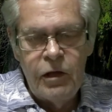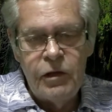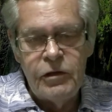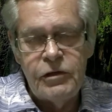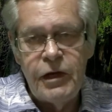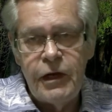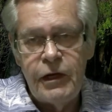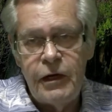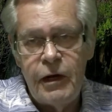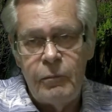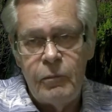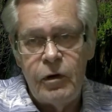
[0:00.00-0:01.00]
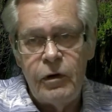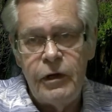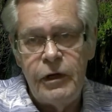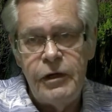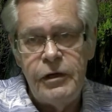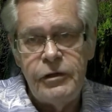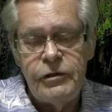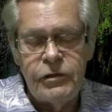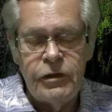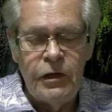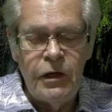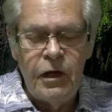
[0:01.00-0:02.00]
The second number
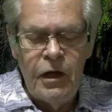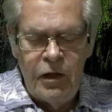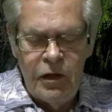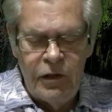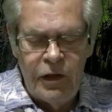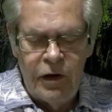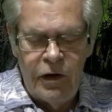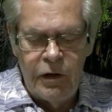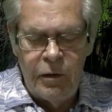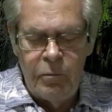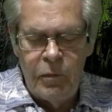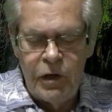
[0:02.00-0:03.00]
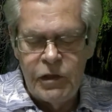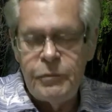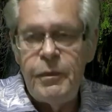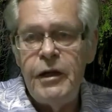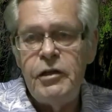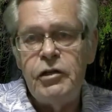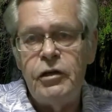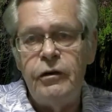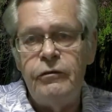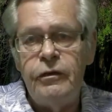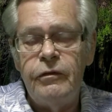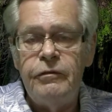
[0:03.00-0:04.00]
is that on a modest pension
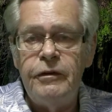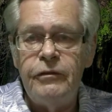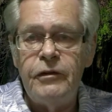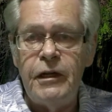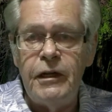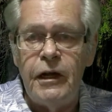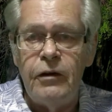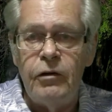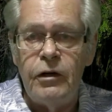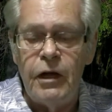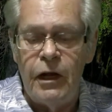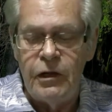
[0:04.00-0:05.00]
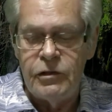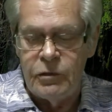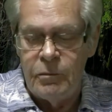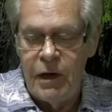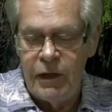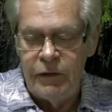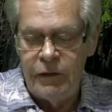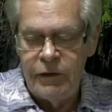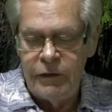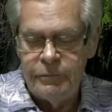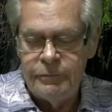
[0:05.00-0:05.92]
of $1,500 a month,